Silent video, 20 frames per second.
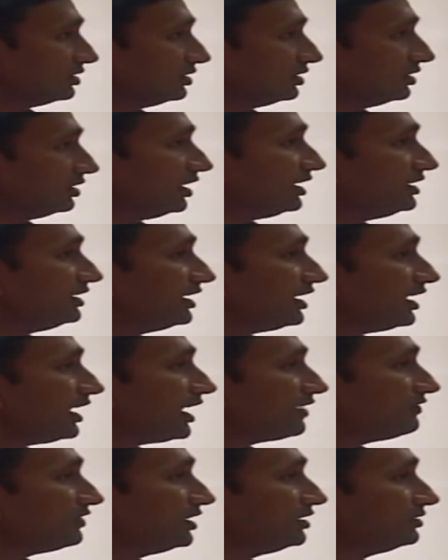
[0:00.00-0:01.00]
India
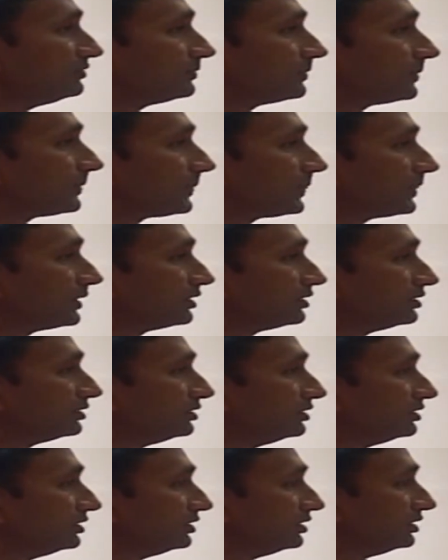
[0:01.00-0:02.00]
having
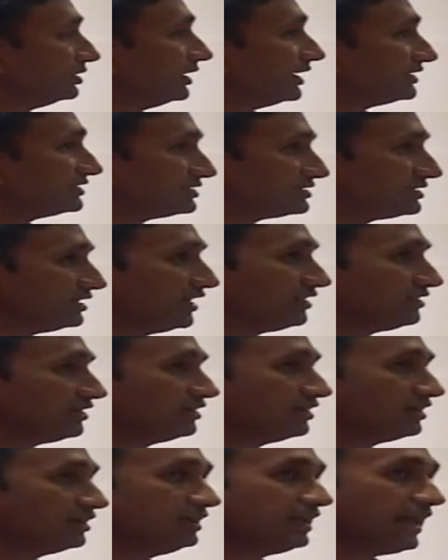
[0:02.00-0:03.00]
legislated a
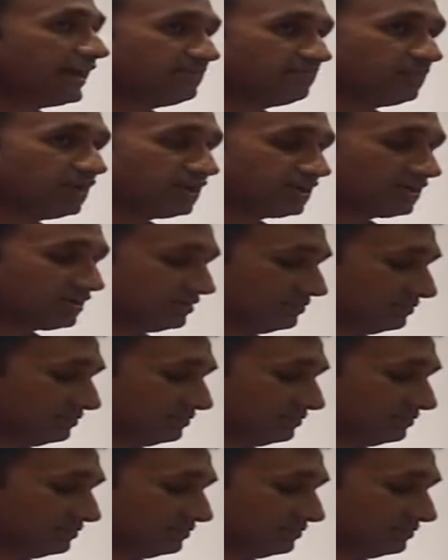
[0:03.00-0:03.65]
landmark